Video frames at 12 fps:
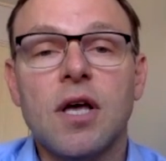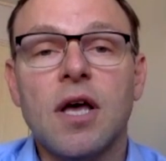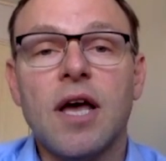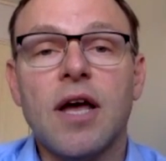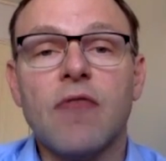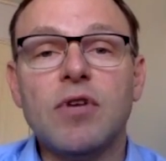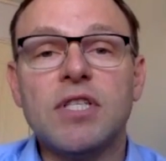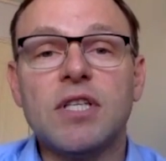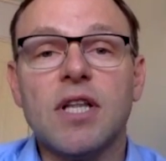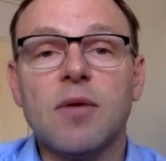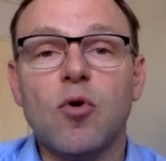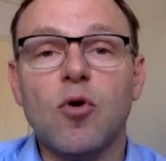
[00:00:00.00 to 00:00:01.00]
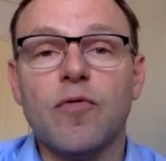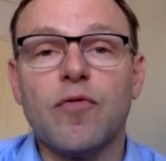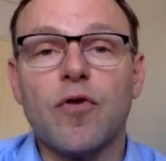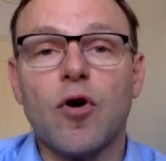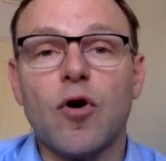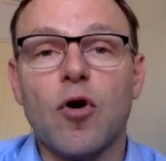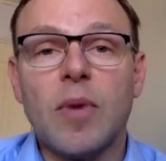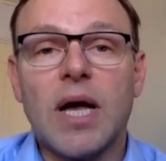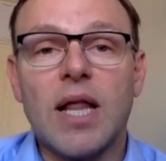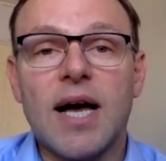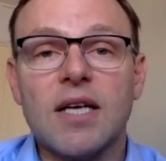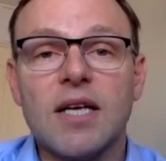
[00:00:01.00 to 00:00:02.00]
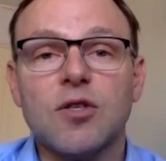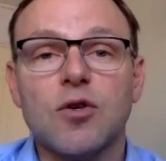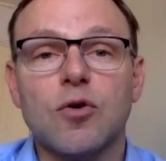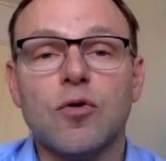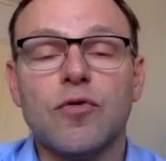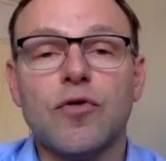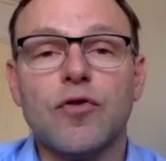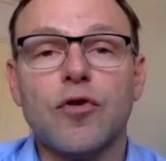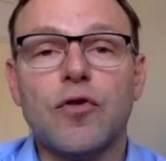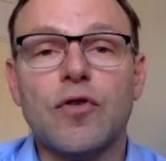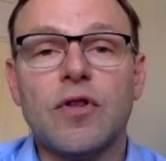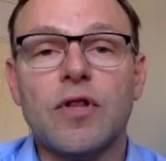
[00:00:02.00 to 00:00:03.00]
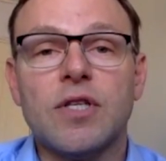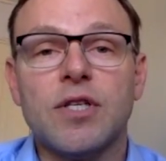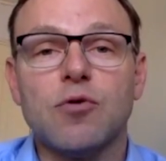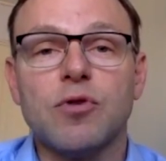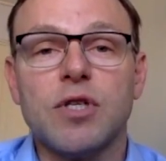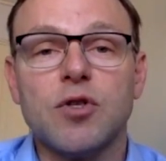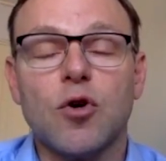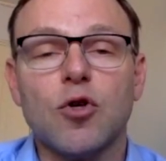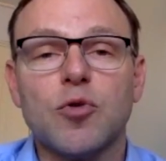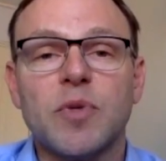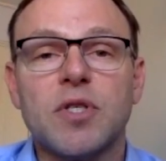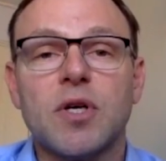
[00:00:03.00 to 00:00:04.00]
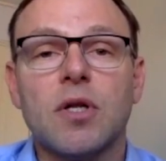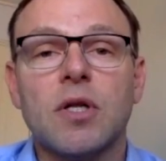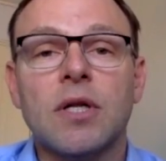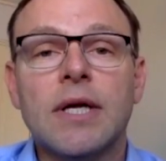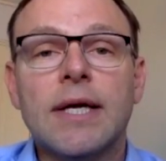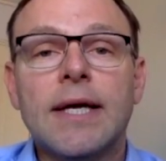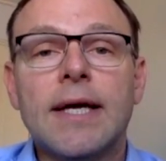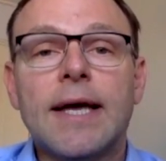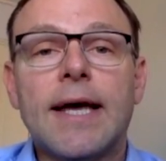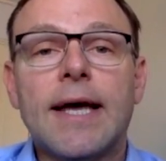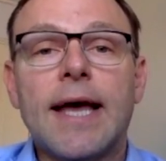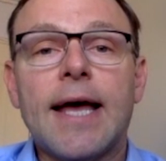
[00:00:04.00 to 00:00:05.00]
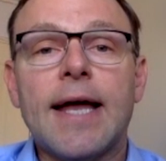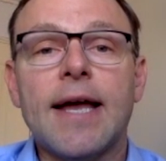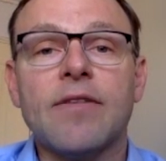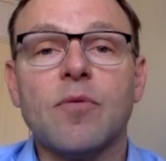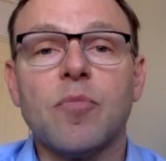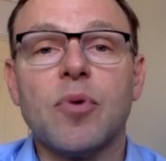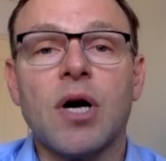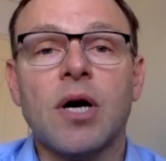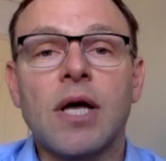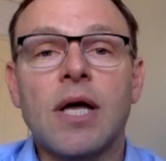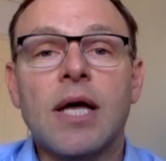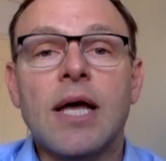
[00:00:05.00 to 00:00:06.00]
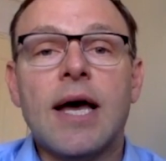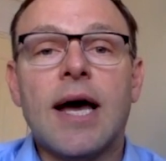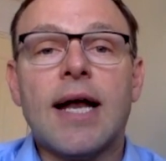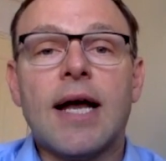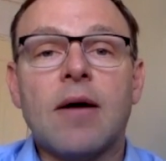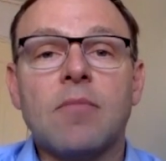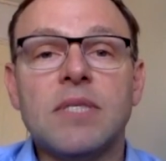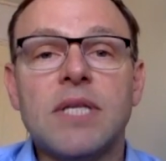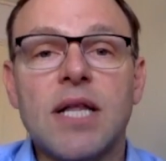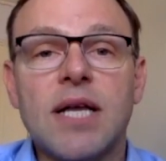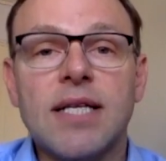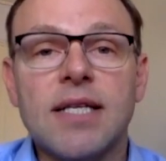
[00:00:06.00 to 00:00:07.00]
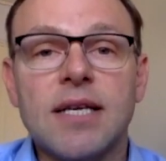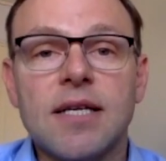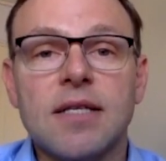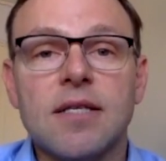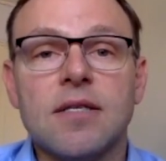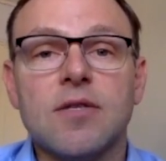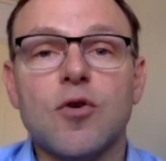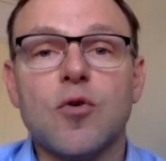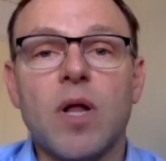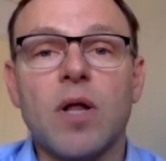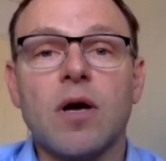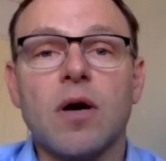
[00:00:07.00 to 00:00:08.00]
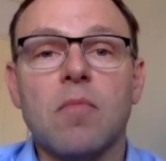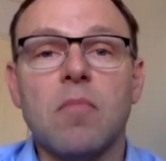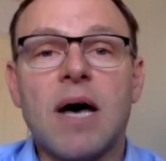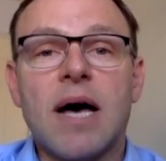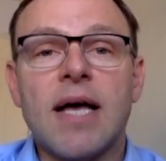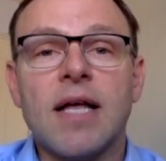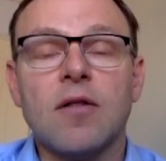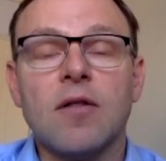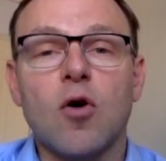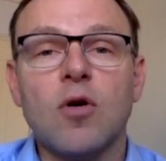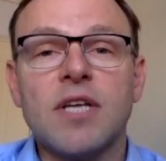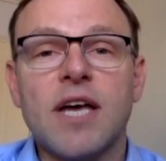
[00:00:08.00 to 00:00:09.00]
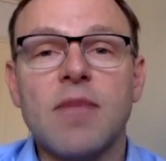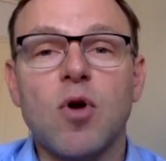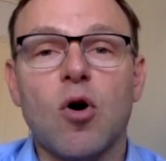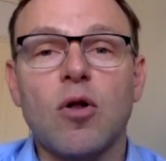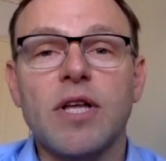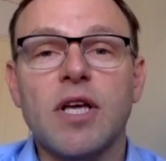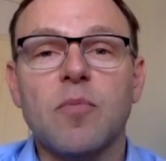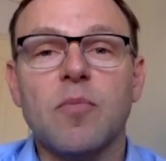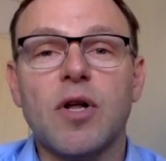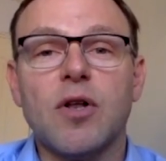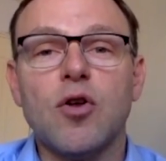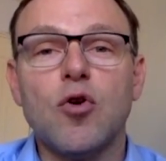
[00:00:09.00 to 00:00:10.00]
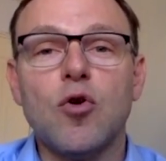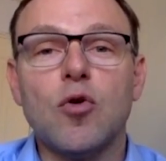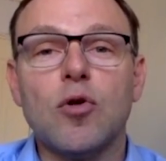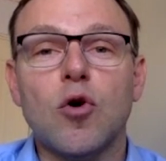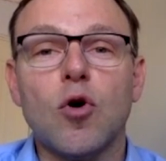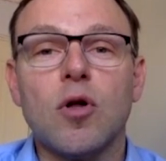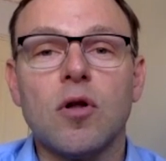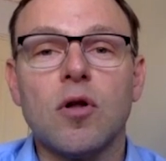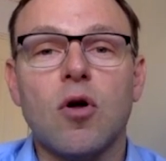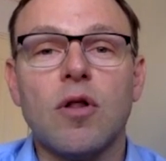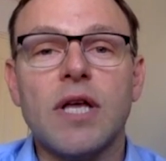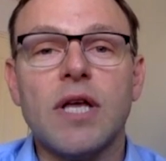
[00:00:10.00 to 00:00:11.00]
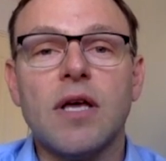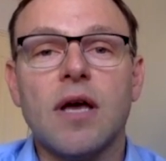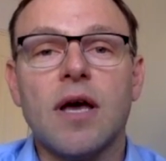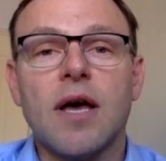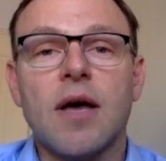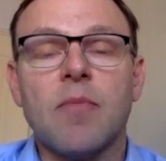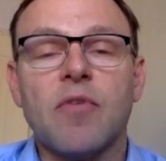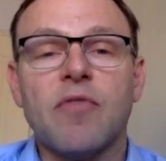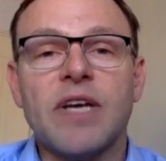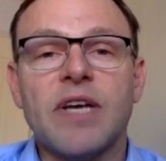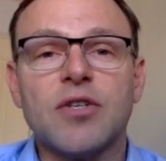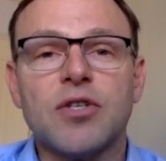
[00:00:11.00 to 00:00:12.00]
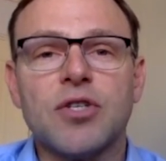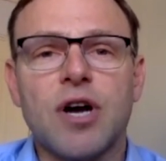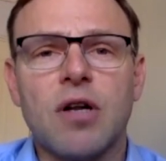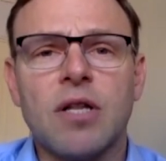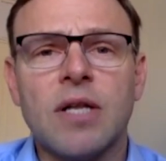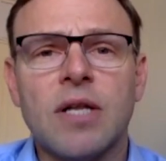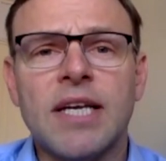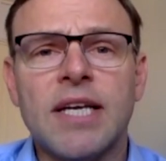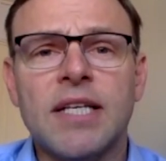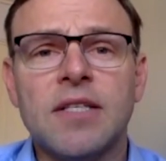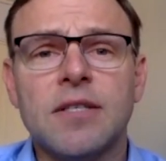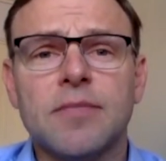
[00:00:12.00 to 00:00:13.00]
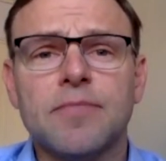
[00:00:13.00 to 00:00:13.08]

recently moved from Glasgow through to the Children's Hospital in Edinburgh. And I'm delighted to welcome my long-time colleague, but new local colleague, Professor Charlie Lees,